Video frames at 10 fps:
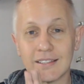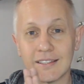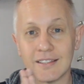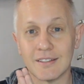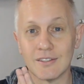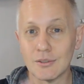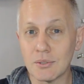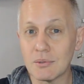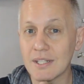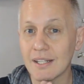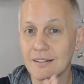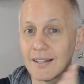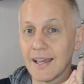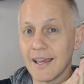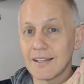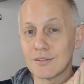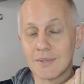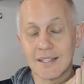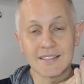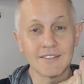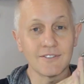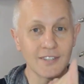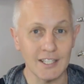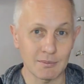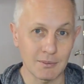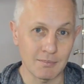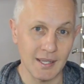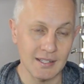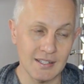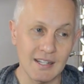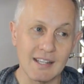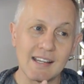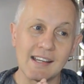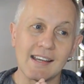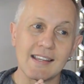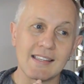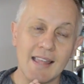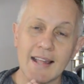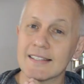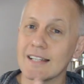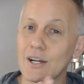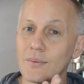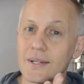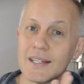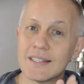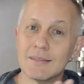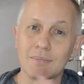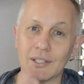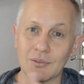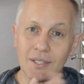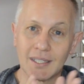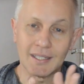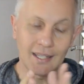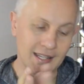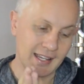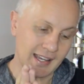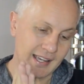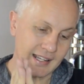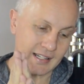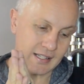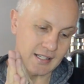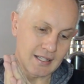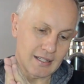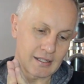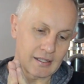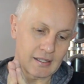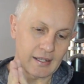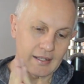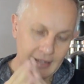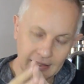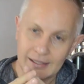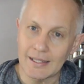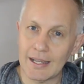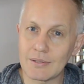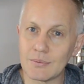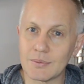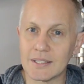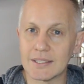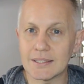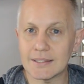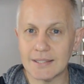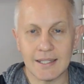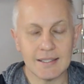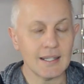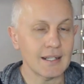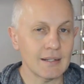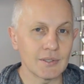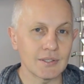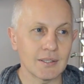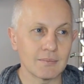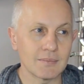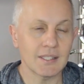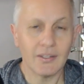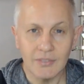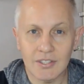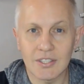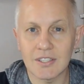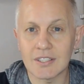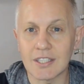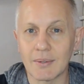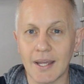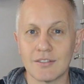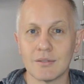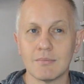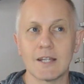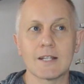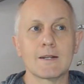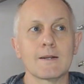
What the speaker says: the YouTube channel, as well as the Facebook page? That's now where it's a bit tricky. And yet again, we sat and there were some tough decisions that we had to make.